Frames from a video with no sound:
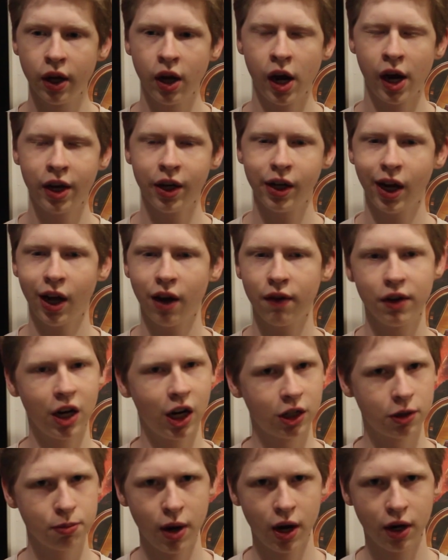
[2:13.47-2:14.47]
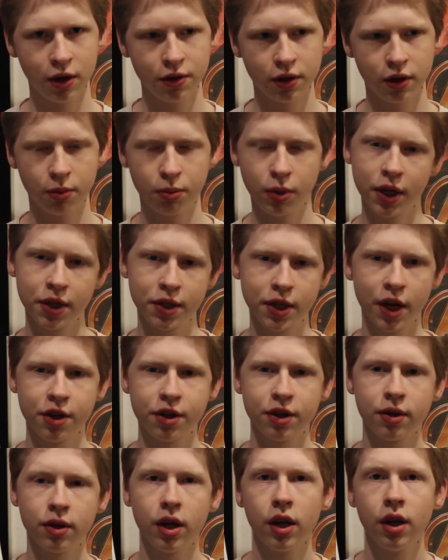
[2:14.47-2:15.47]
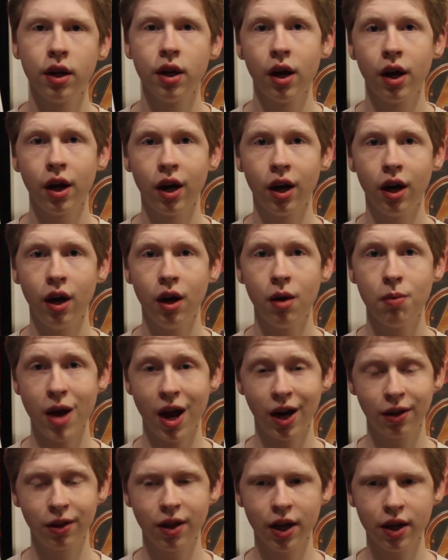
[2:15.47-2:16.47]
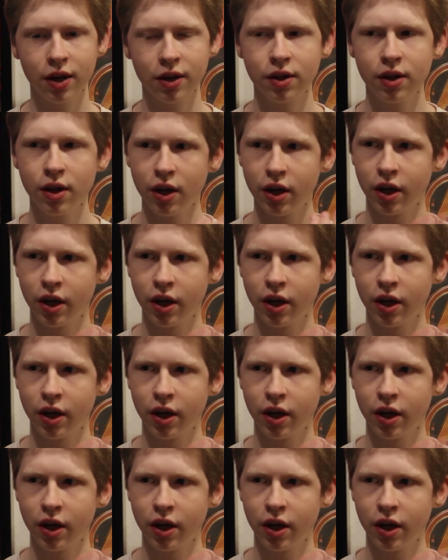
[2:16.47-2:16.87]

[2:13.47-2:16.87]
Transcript: I didn't have an Xbox or a PlayStation back then.